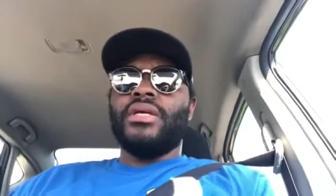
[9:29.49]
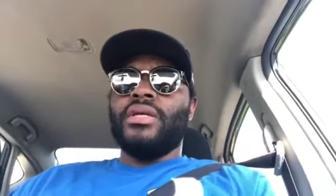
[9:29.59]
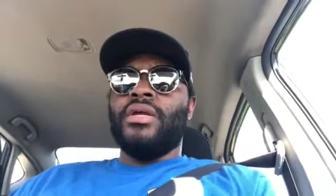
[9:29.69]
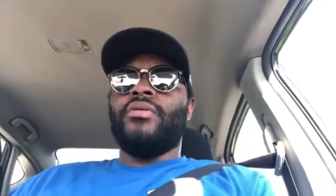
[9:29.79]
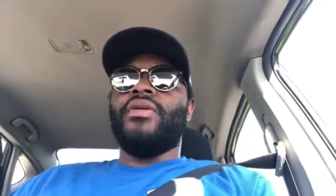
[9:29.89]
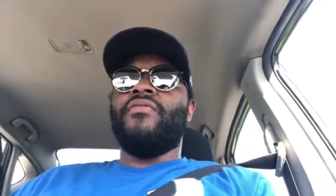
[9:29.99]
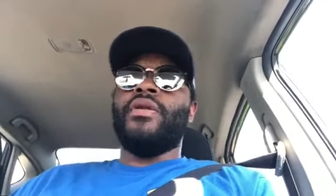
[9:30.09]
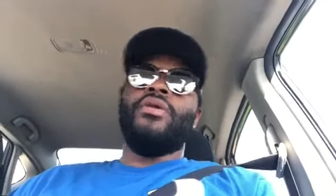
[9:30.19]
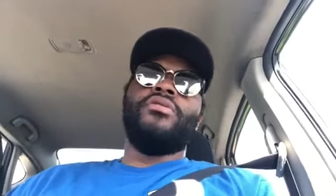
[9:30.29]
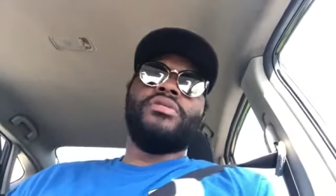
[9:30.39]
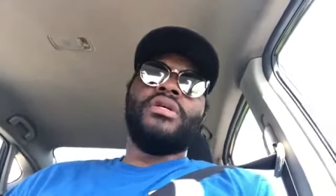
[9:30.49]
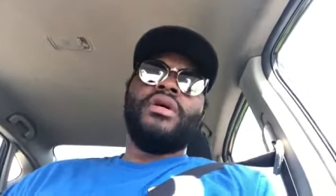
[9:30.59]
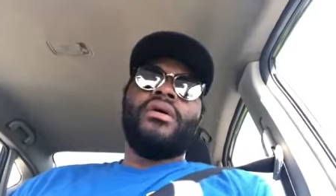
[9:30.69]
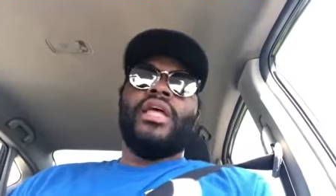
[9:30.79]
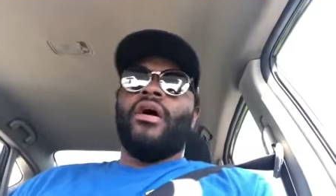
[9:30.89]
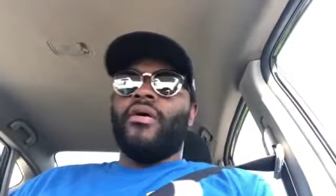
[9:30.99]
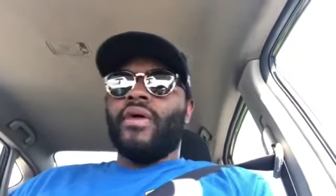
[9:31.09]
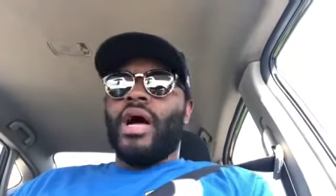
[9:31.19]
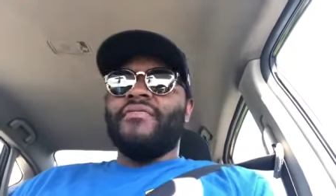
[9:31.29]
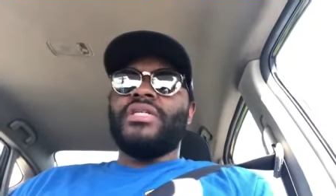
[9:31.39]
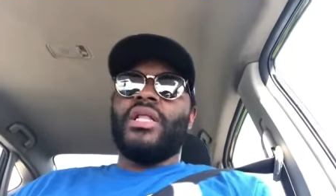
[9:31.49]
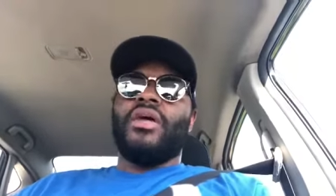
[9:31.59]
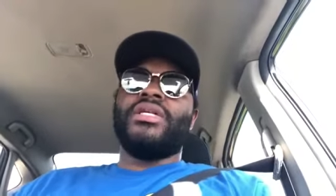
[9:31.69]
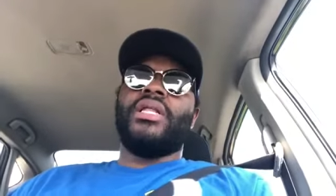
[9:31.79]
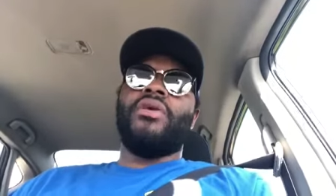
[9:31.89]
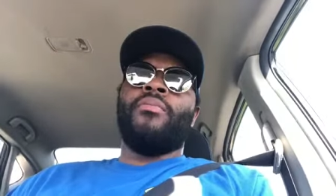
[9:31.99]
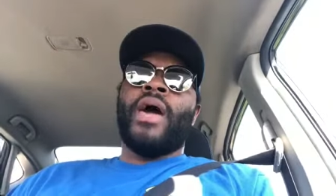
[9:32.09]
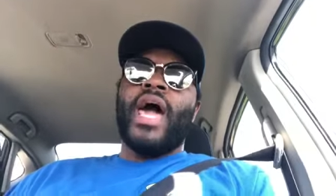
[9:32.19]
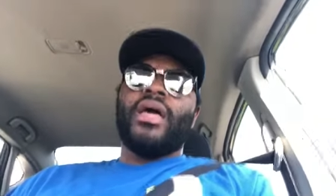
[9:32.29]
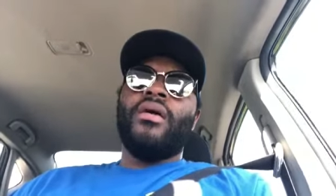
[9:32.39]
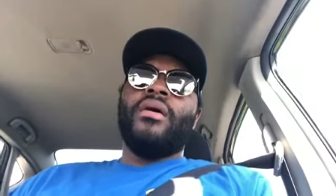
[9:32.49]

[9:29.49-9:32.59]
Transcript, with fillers: you know, defenders. They are obviously lost Khalil Mack.